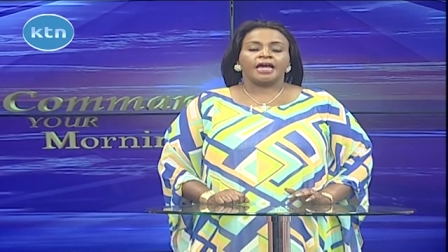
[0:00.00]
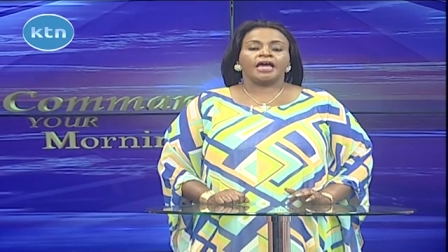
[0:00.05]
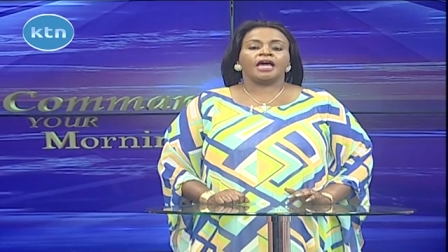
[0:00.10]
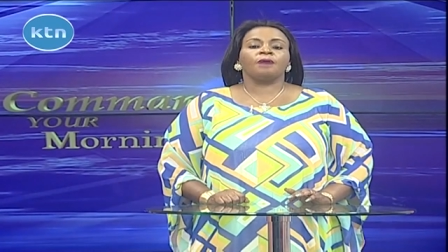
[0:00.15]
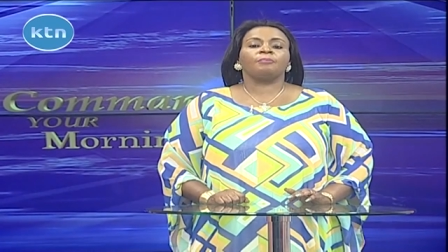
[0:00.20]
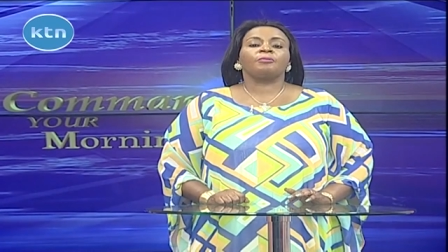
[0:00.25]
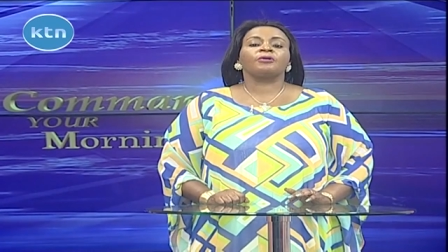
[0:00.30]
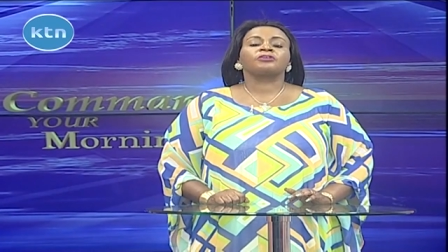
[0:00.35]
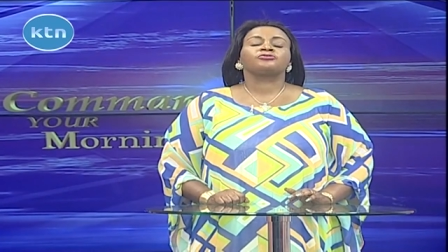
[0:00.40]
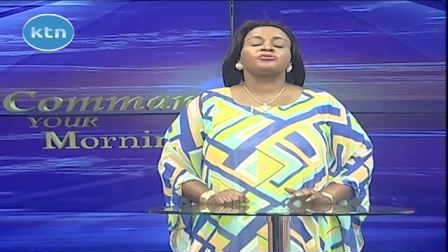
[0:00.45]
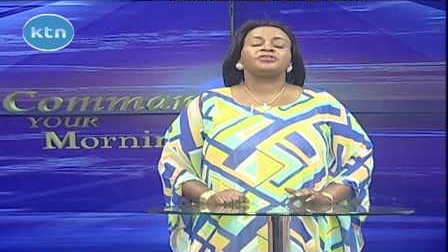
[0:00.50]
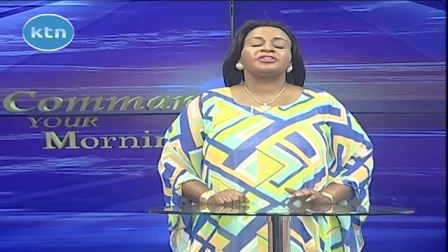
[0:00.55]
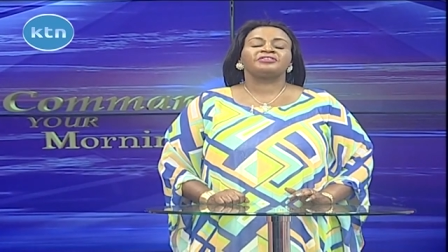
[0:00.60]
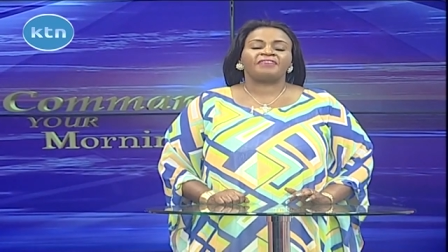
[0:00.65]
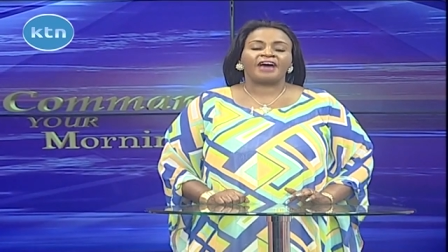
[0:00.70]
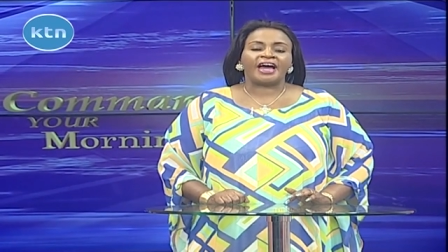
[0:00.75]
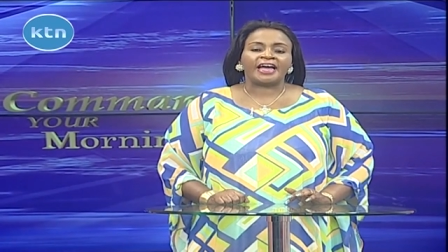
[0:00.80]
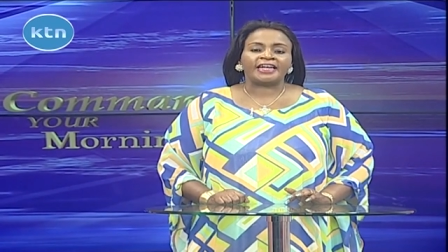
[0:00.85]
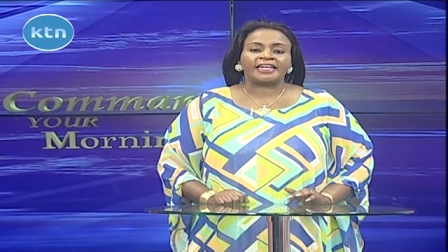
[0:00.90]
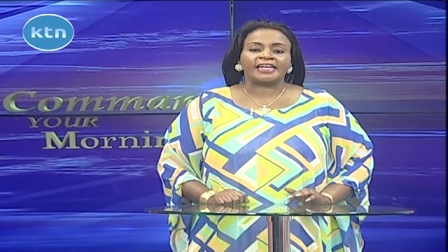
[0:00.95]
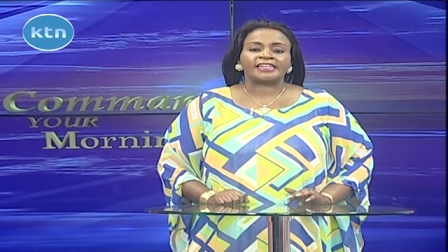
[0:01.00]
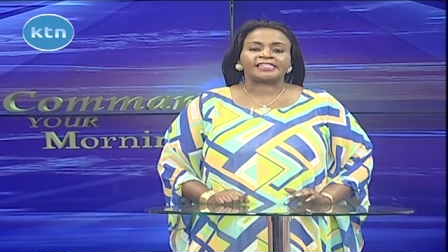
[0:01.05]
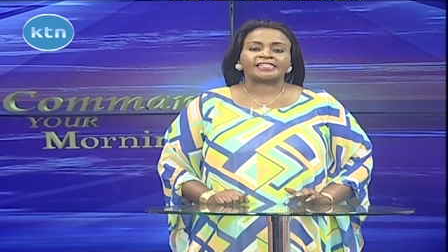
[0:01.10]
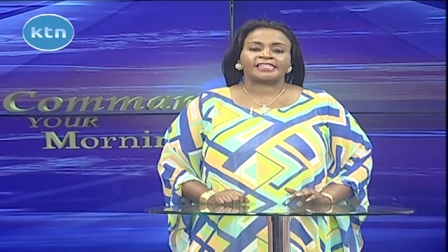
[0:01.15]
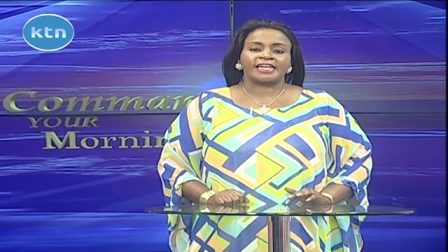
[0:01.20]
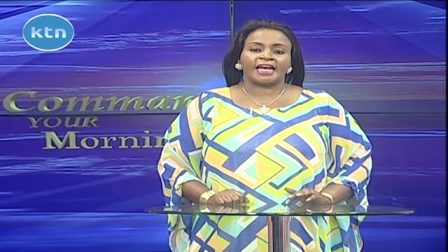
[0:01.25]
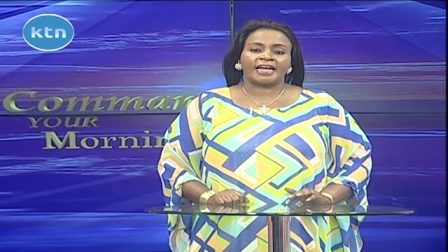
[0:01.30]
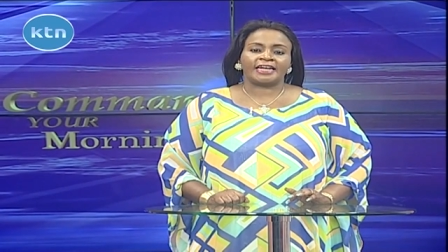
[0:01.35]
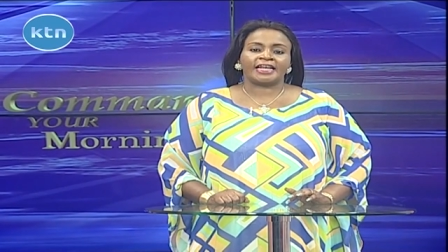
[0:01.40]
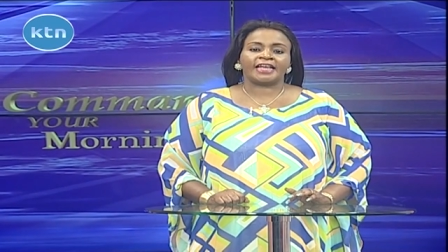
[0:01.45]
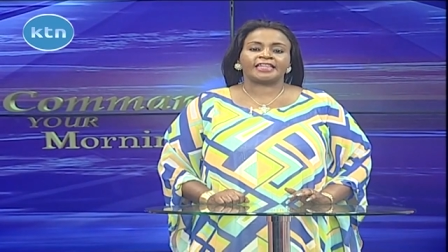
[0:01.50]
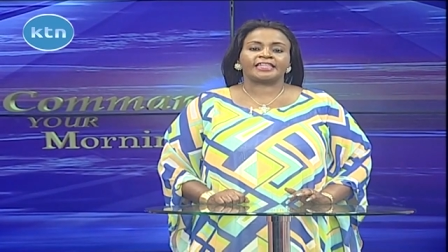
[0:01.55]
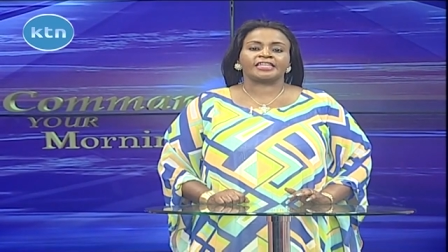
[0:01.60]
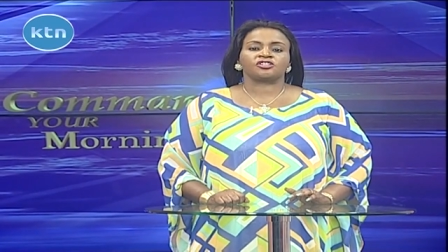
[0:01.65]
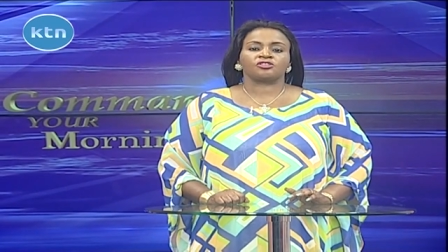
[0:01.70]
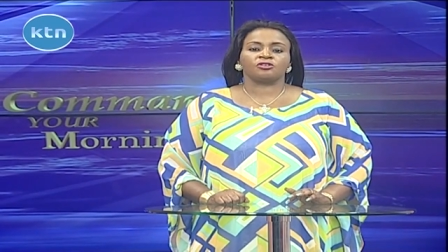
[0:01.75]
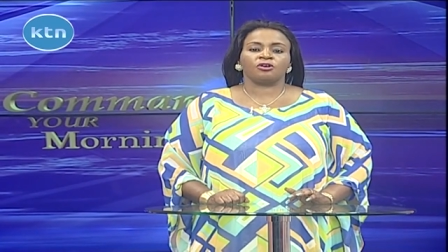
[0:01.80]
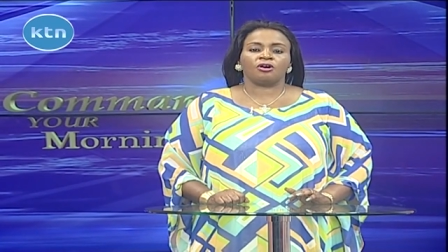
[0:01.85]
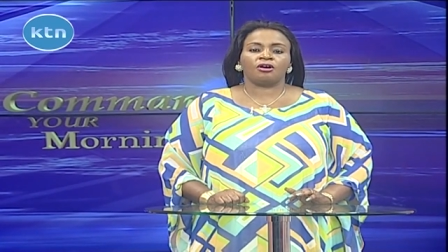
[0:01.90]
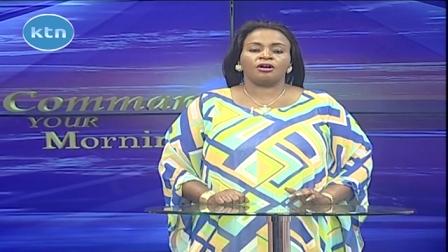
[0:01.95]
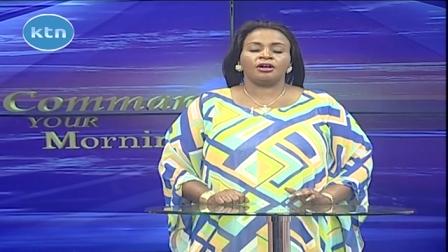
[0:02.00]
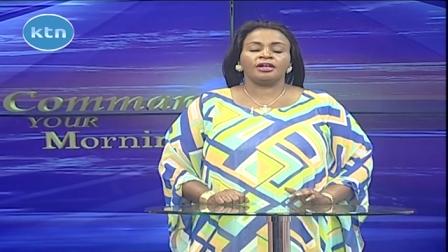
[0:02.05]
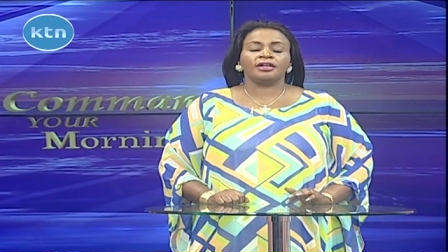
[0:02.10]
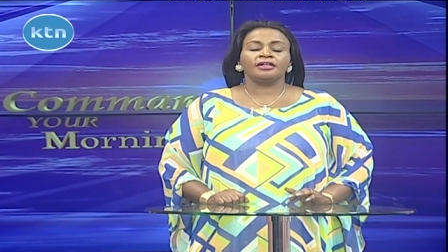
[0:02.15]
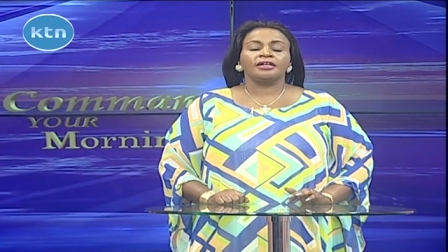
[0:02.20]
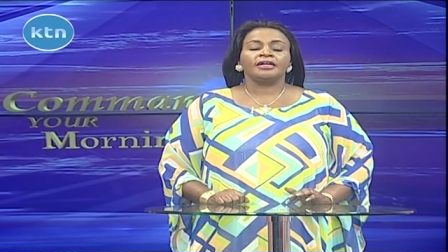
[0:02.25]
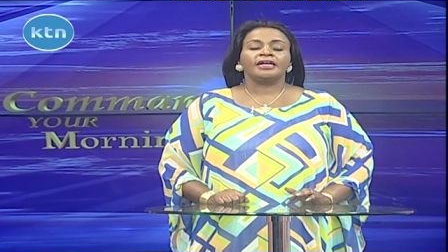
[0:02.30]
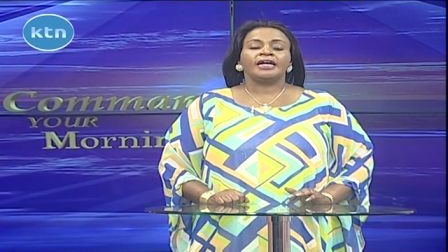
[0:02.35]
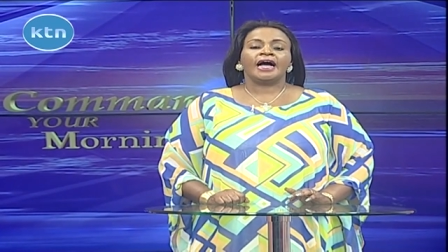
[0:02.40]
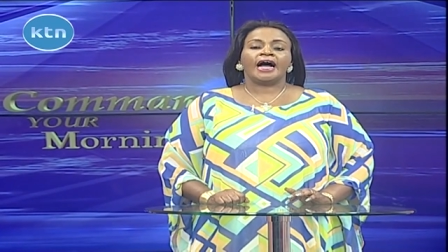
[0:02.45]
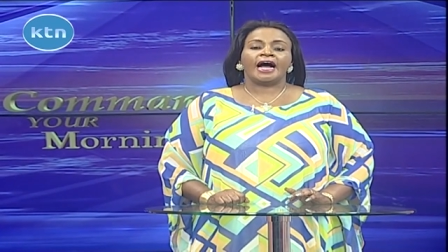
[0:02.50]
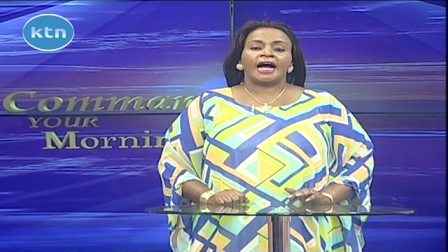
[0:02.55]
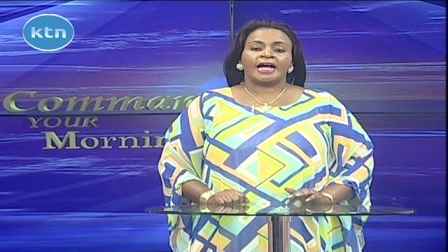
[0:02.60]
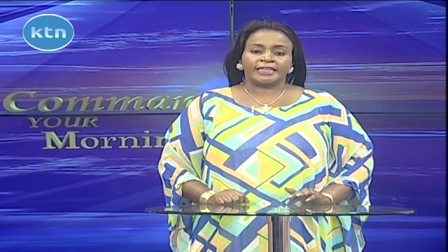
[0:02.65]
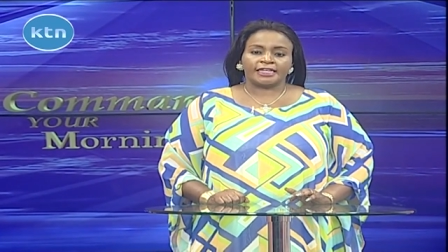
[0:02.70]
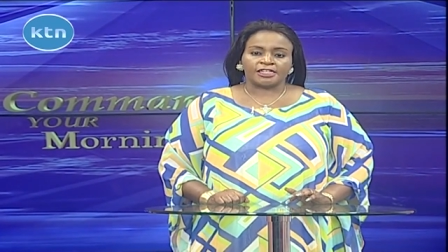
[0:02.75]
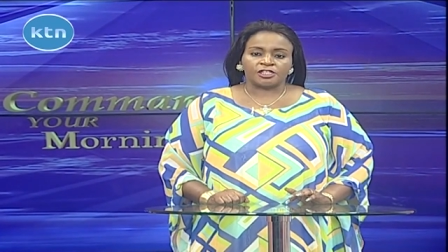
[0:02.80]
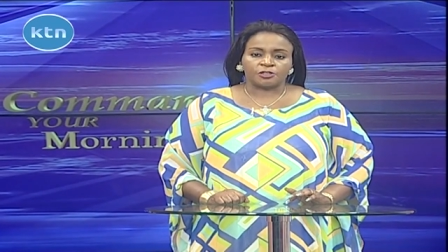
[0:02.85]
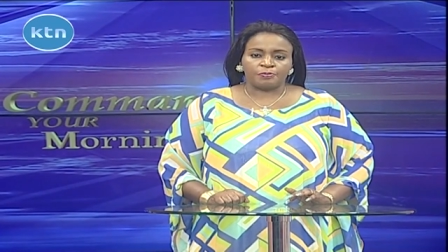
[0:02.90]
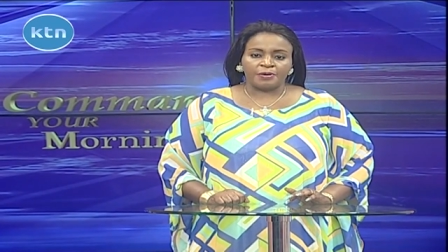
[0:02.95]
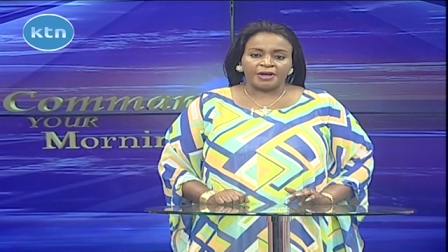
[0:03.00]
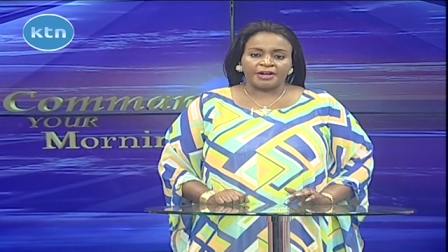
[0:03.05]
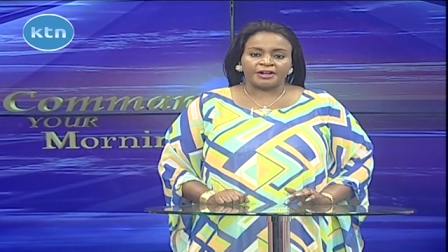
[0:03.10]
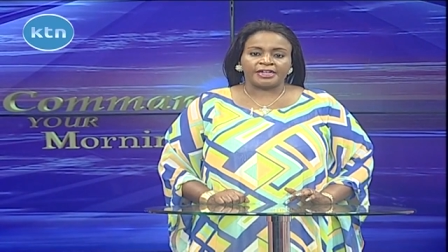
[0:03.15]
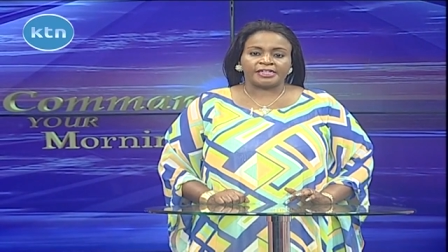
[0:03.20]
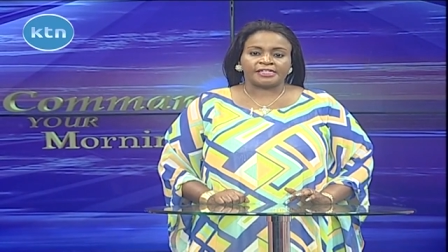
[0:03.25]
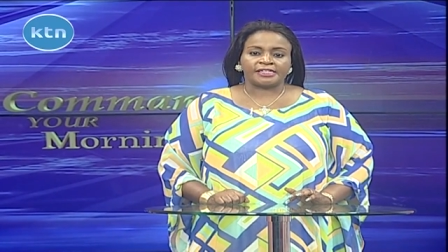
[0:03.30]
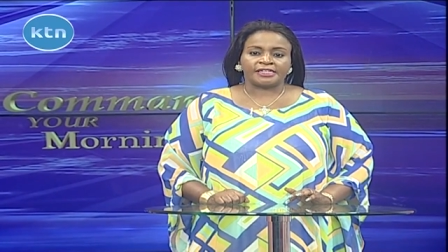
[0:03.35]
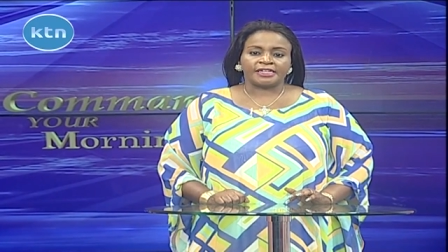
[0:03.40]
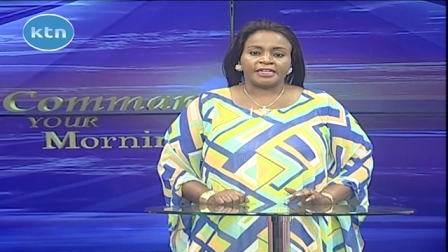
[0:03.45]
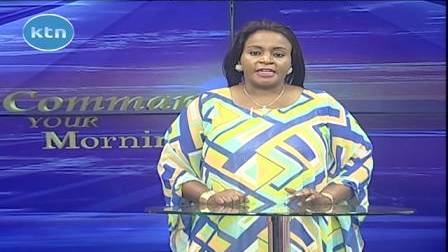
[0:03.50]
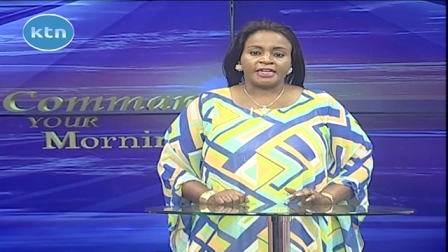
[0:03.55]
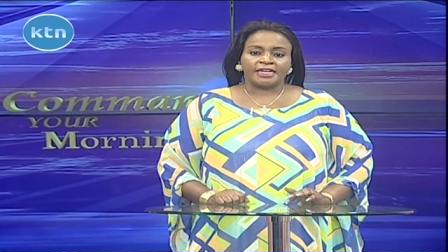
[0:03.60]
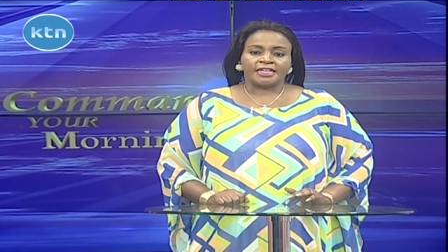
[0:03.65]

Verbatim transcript: able to divide asunder the soul and the spirit,